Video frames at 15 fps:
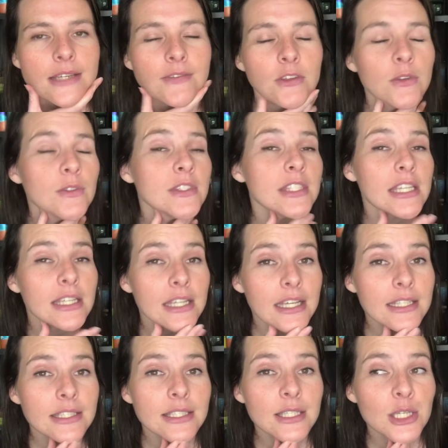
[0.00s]
if you've seen
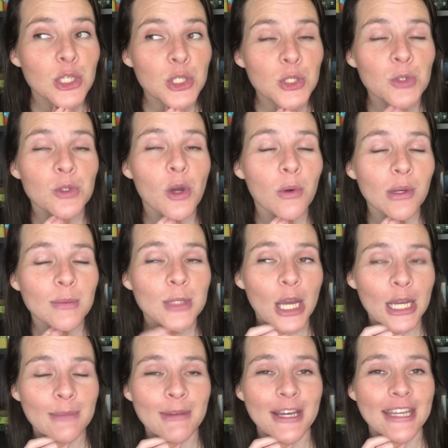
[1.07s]
it, you know what I'm
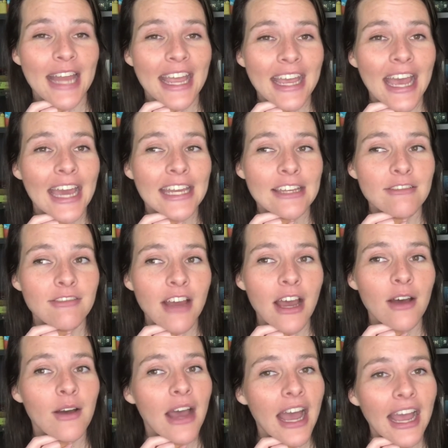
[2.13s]
talking about, and I kind of,
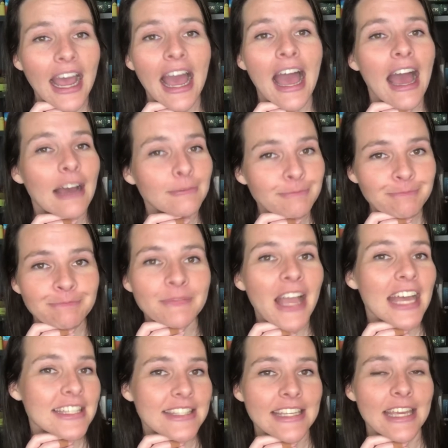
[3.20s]

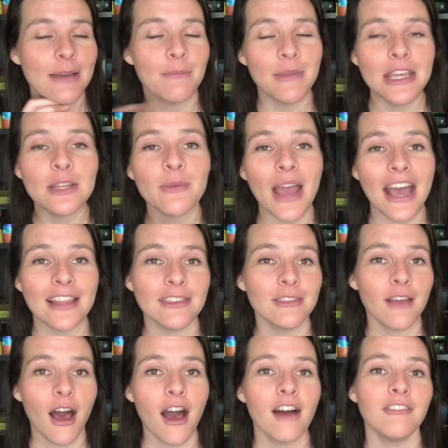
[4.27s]
I see it. But either way, I
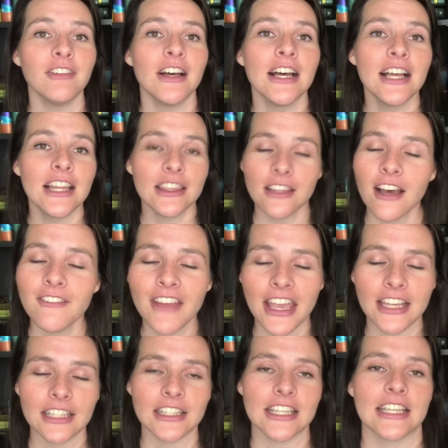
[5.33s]
love
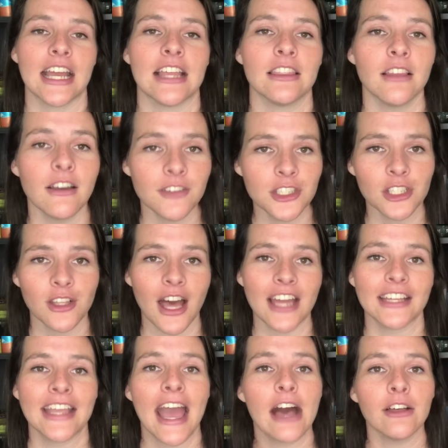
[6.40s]
Adolin, I love
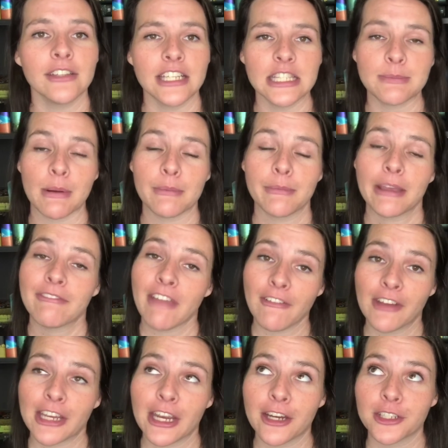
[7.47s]
Shallan. Kaladin's one of my
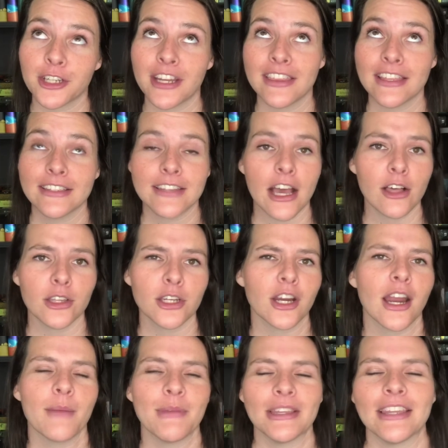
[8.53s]
favorite character, and then
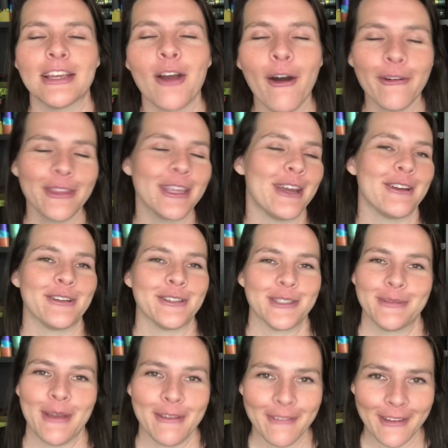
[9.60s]
Dalinar. I mean, like, all the
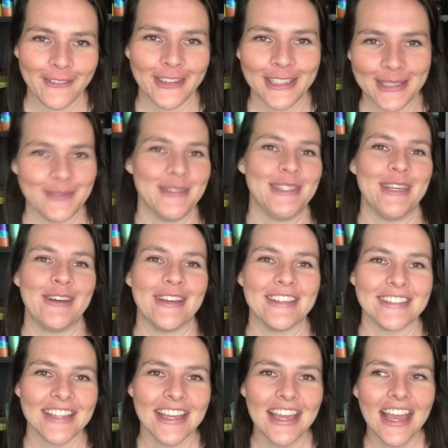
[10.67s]
characters are my favorite, let's be
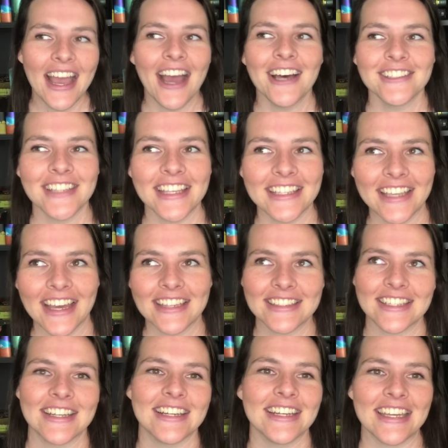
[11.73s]
serious. I also like
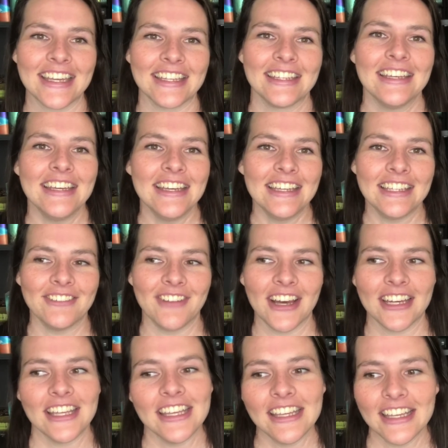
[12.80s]
Yasna and
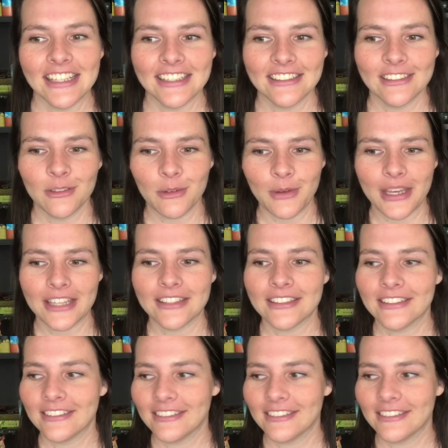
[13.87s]
Navani and Wit